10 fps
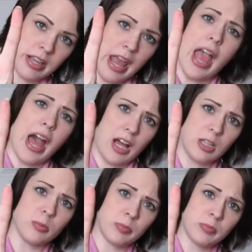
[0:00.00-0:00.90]
Yeah.
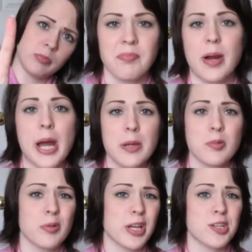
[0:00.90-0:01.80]
I
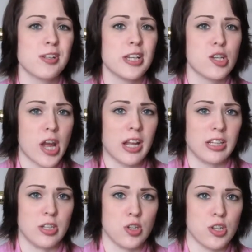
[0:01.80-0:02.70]
am directionally
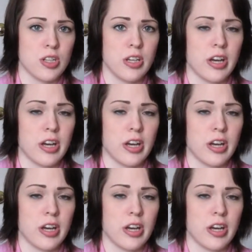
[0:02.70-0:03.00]
challenged,